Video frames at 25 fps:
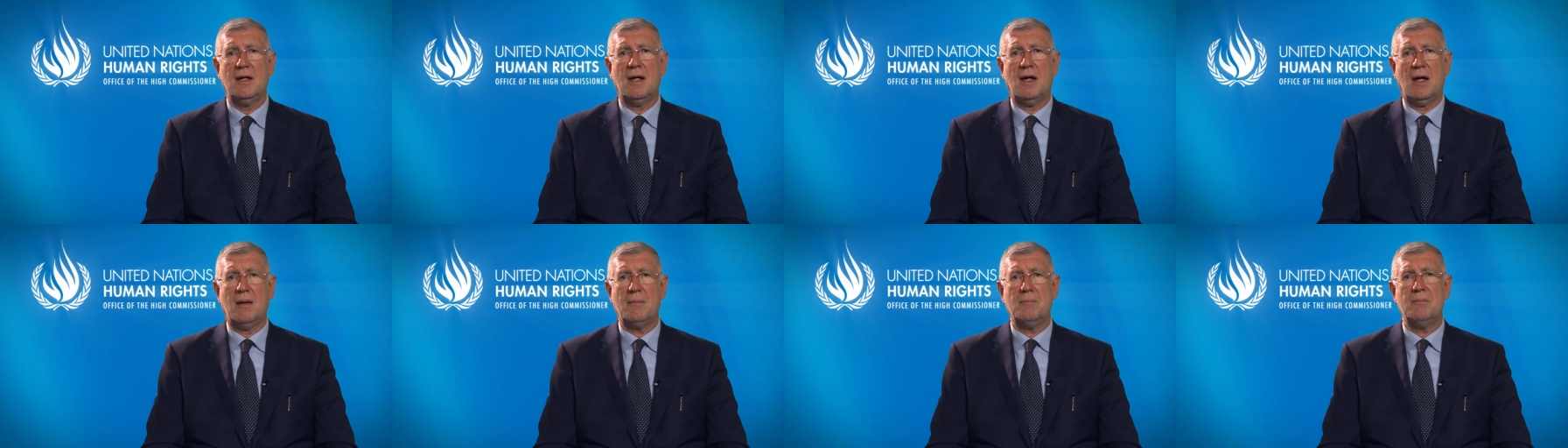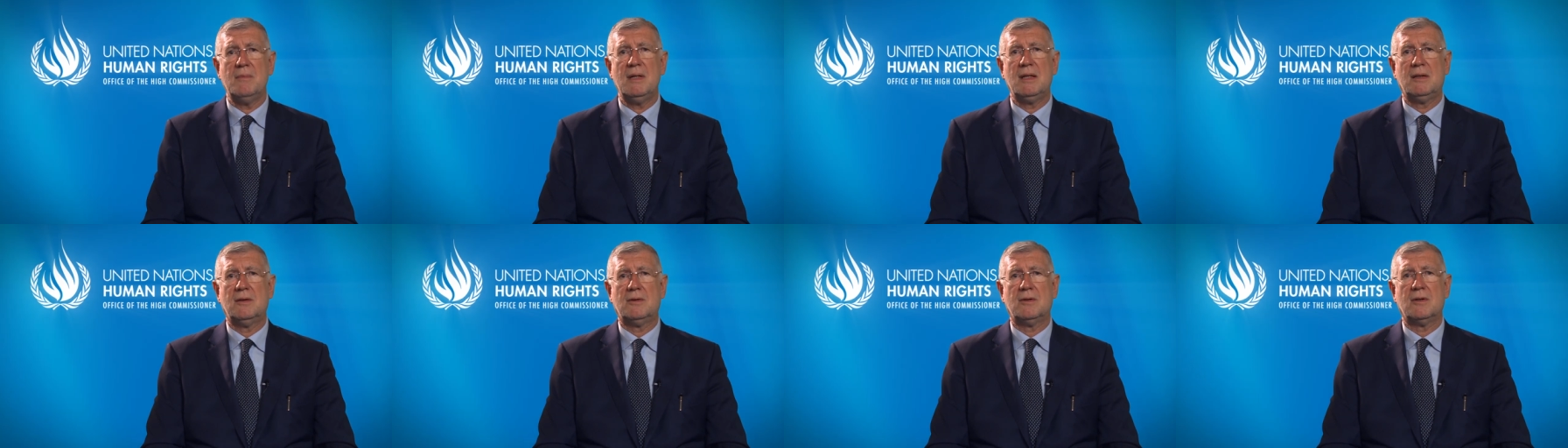at
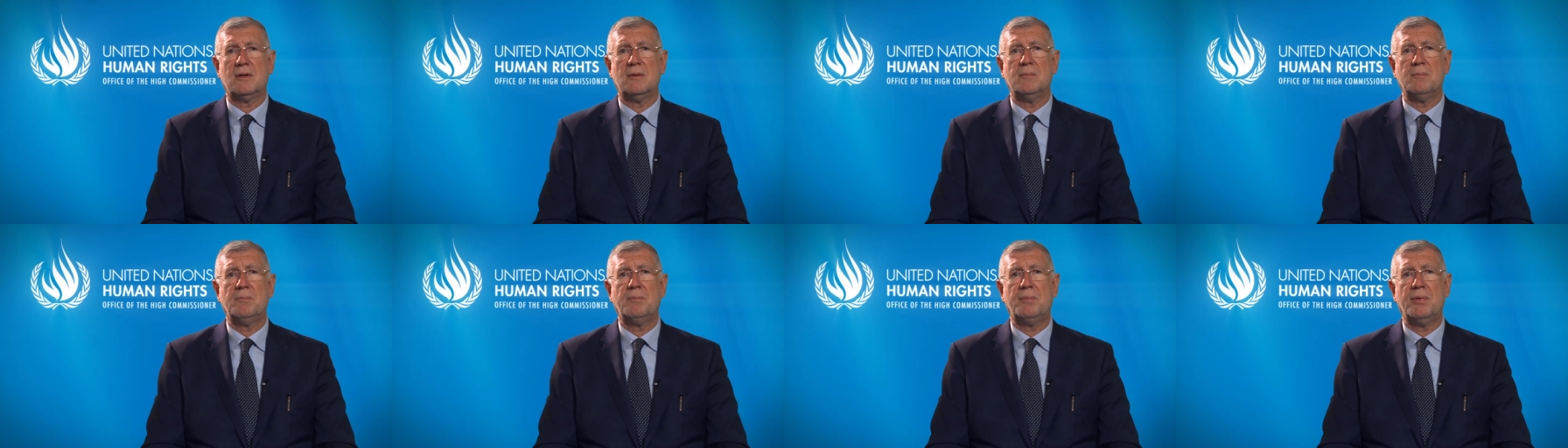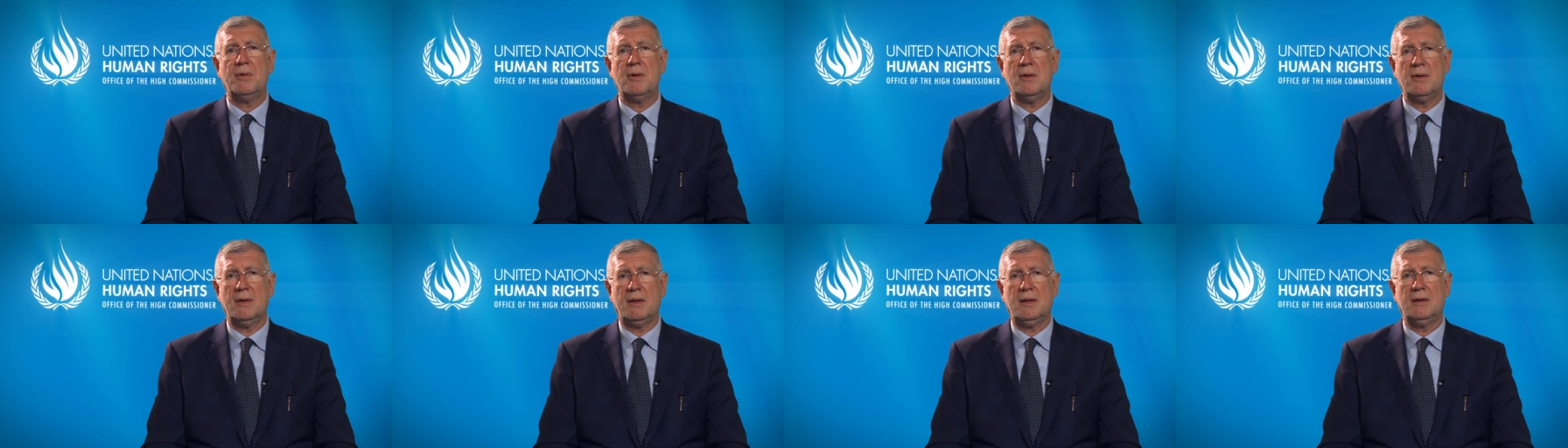midterm
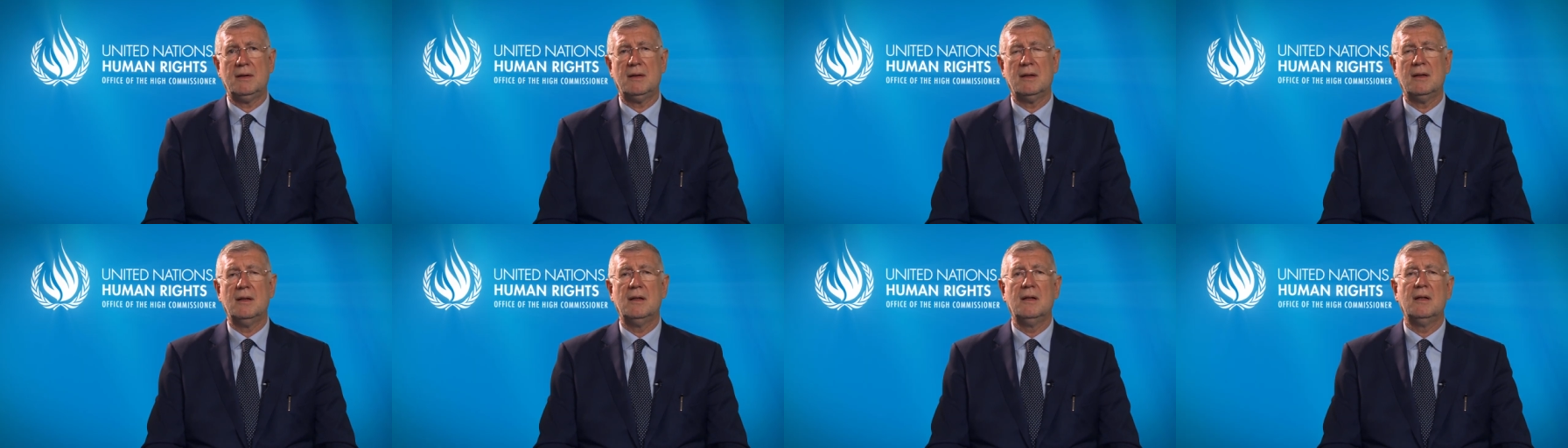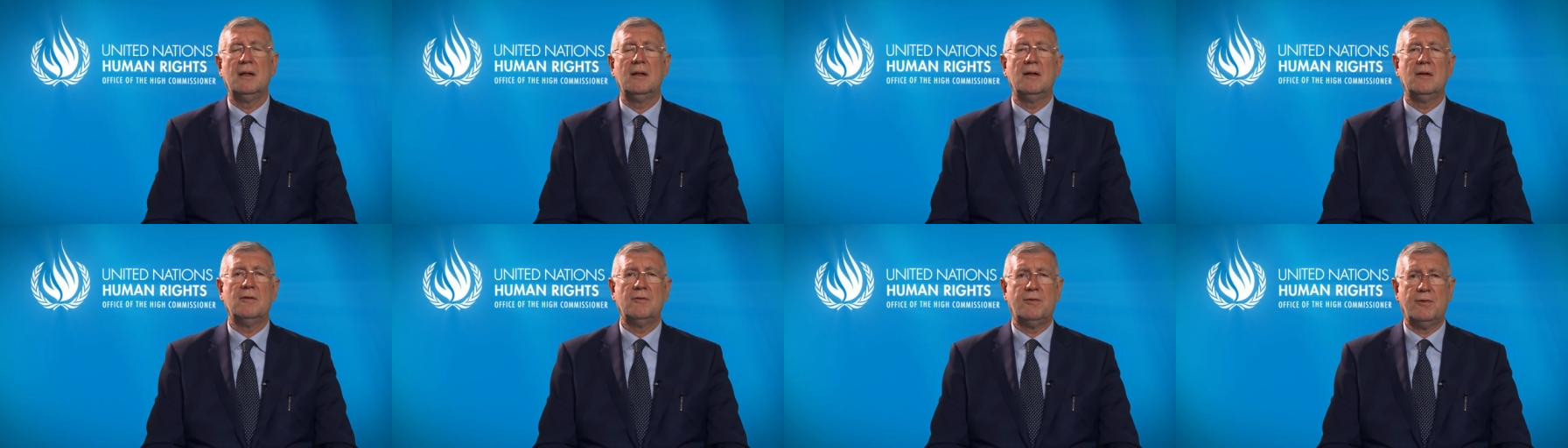point
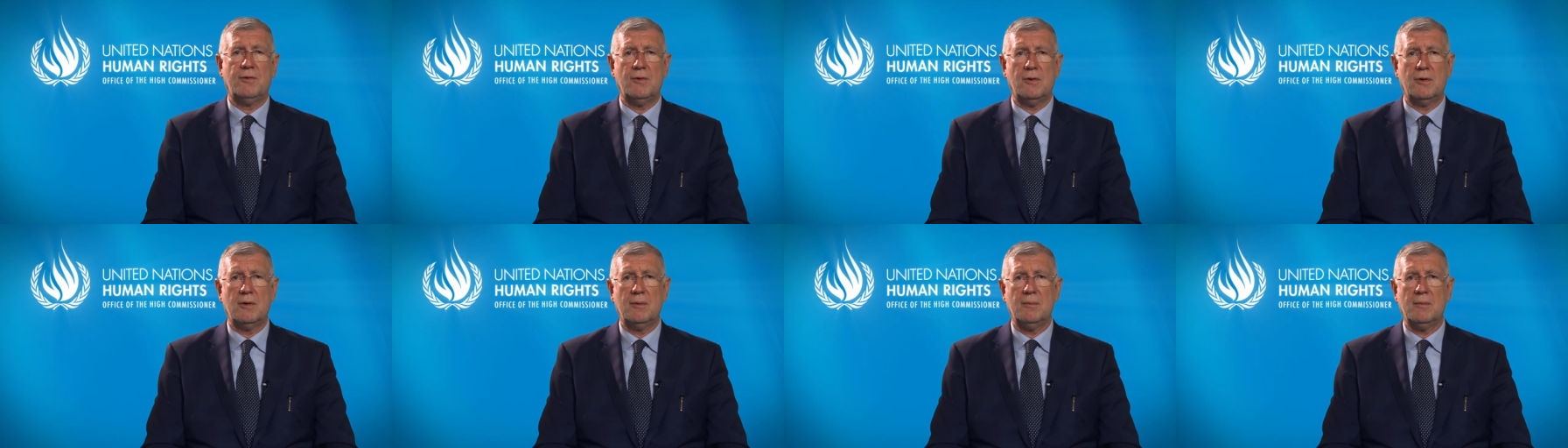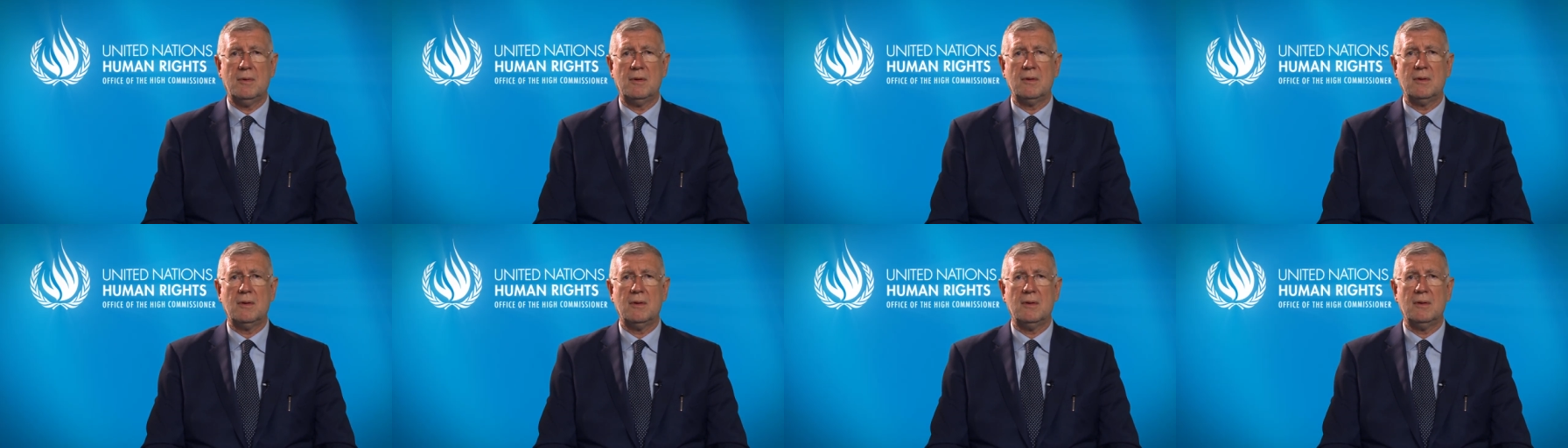for
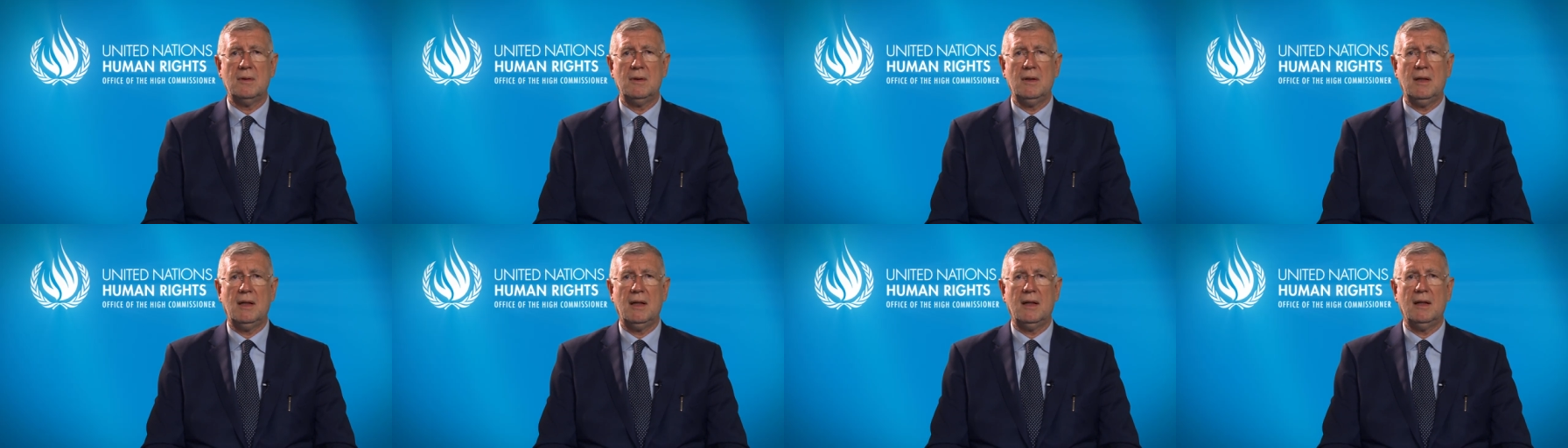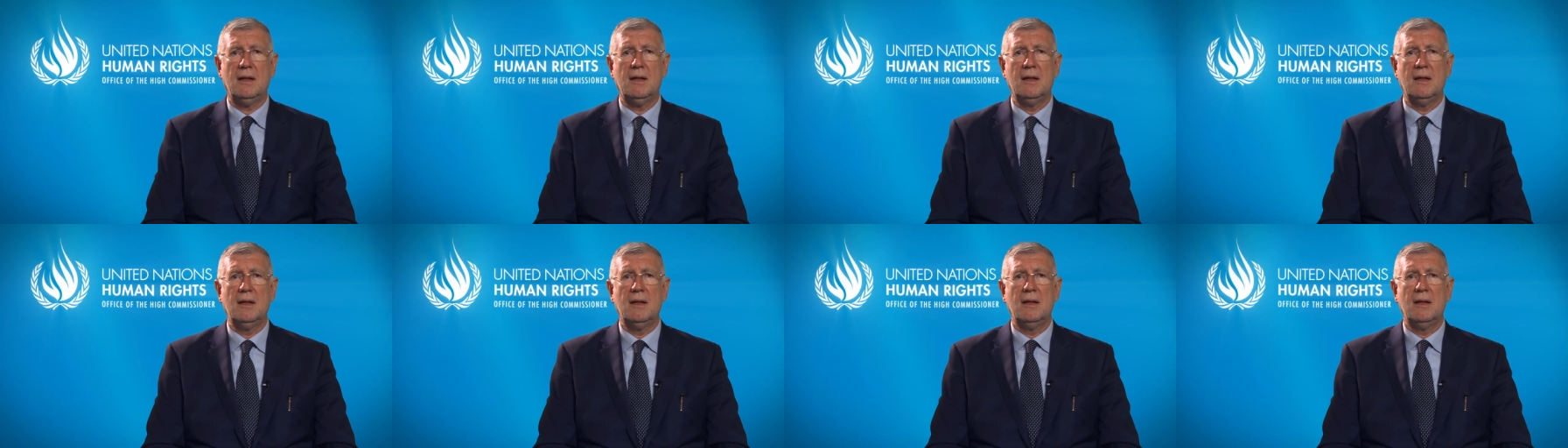Mongolia,